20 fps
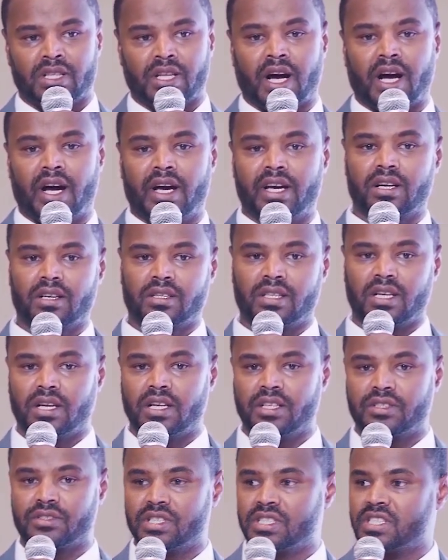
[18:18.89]
The higher the
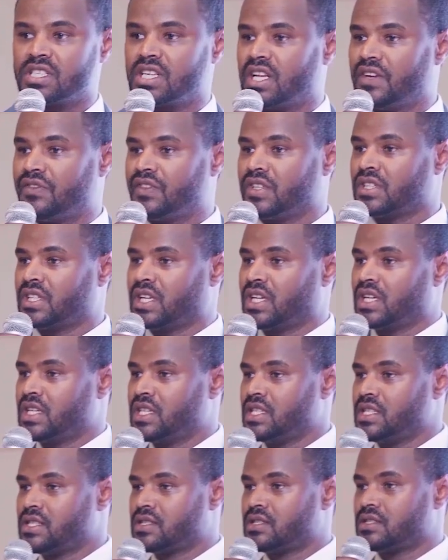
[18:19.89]
literacy level, there
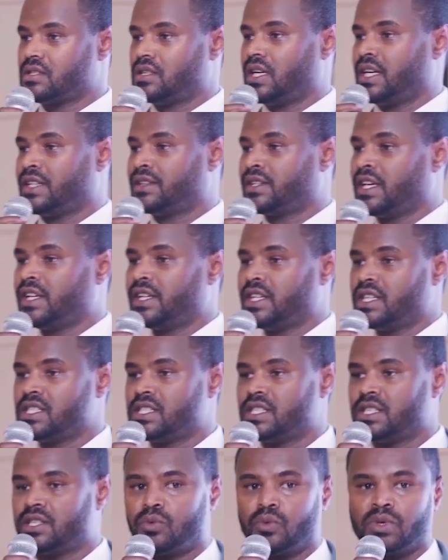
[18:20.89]
is a
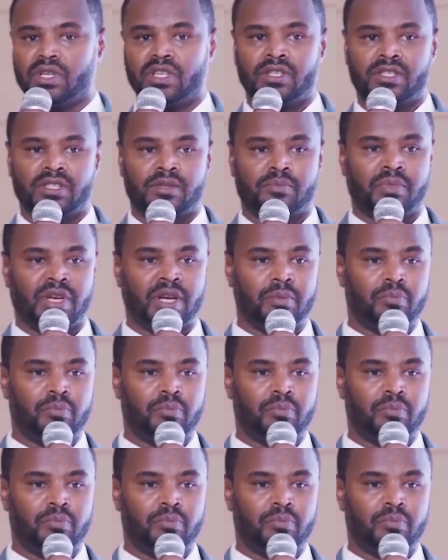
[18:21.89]
tendency with